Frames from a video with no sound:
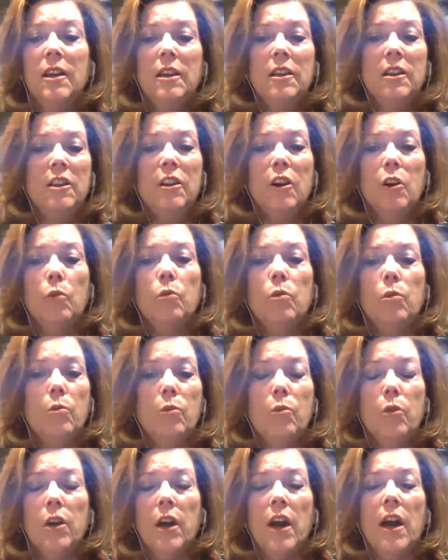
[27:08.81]

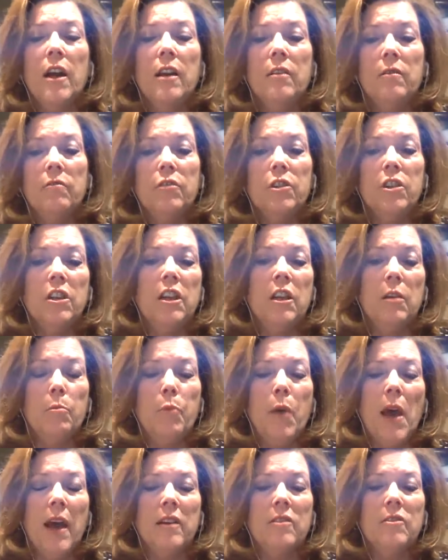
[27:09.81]
we're not really
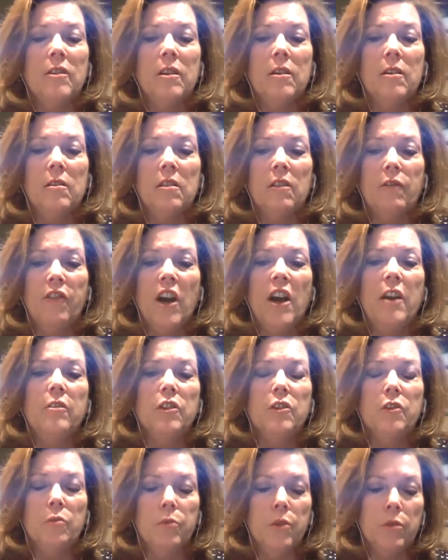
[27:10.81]
impacting the
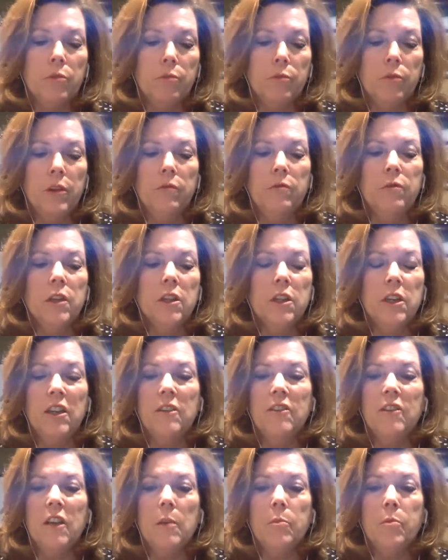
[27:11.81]
virus. We really need
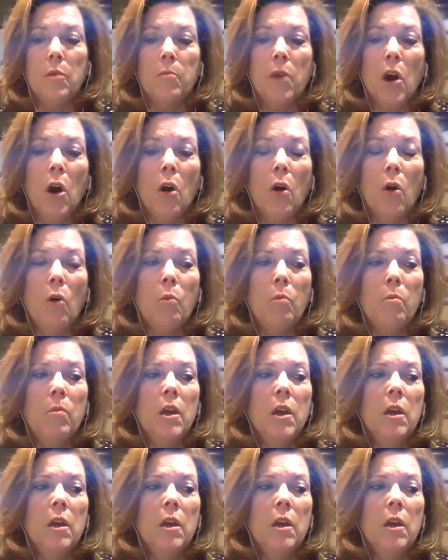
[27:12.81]
to keep them home.